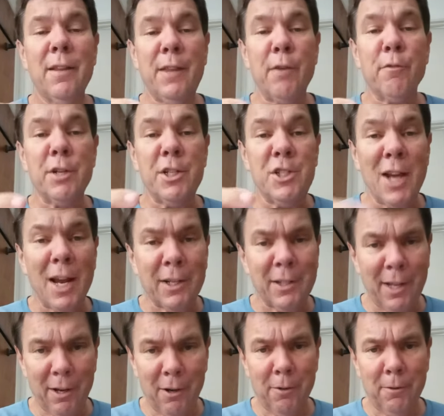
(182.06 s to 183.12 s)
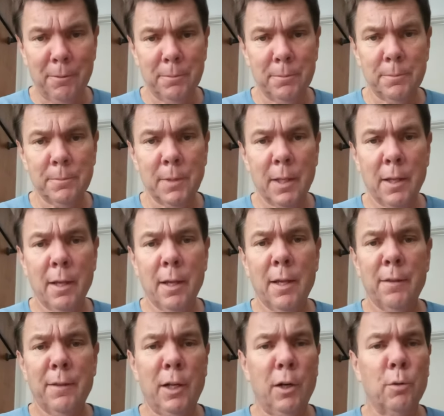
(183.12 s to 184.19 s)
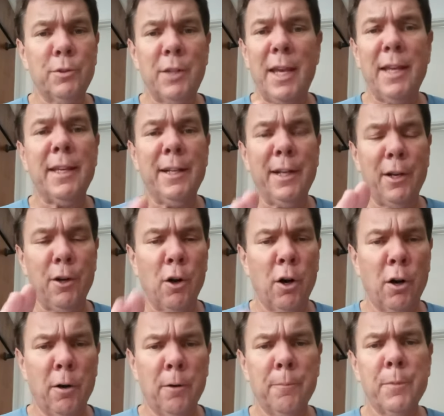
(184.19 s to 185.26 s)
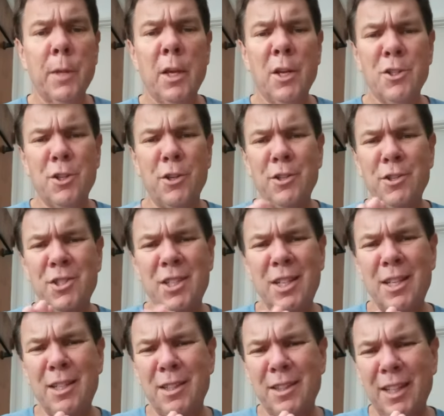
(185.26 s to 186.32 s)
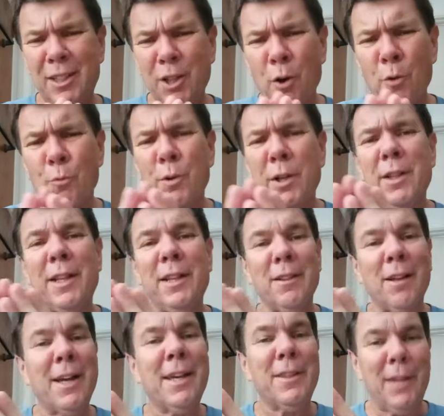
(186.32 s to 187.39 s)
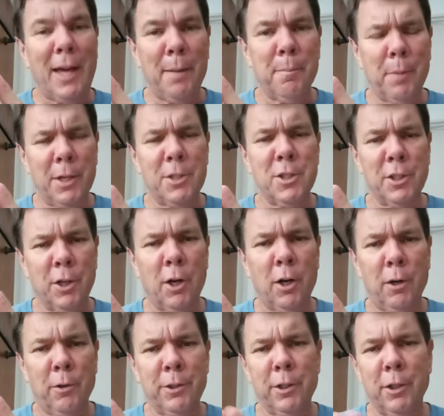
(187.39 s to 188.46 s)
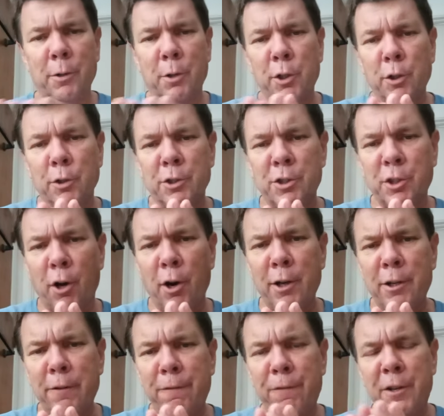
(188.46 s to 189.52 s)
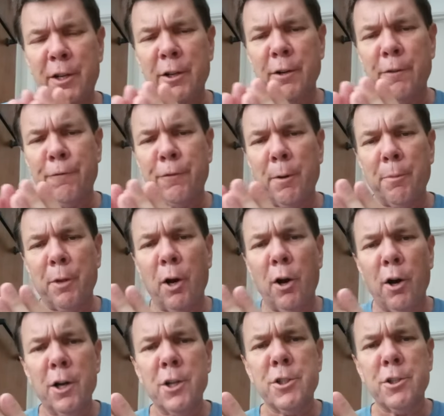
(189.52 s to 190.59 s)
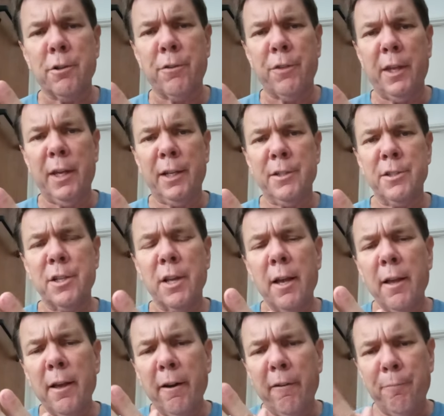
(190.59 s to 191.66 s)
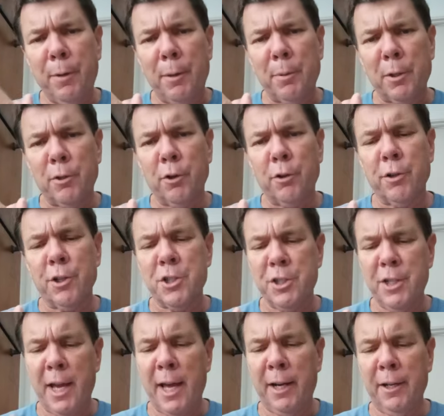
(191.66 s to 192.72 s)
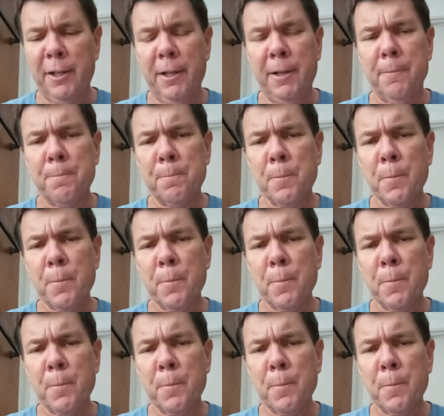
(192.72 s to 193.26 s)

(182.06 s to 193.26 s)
they reject hell. They don't take it at all. So you see, they don't really like that much at all. You're starting to veer from the harsher things of biblical Christianity.